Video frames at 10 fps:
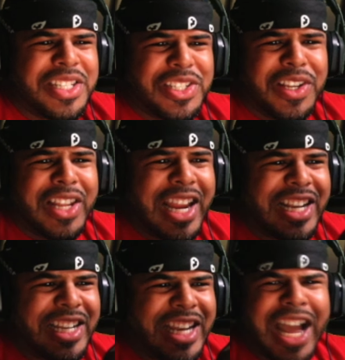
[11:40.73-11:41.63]
each other
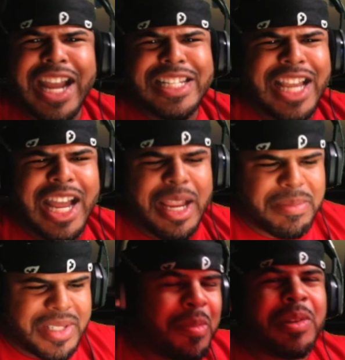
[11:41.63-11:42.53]
like 9
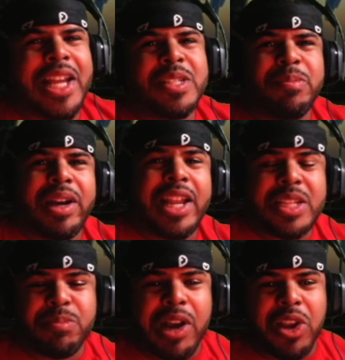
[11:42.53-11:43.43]
times, but that's
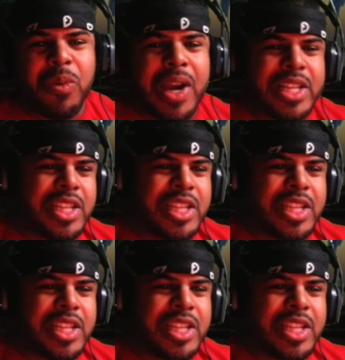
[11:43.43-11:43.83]
manga wise,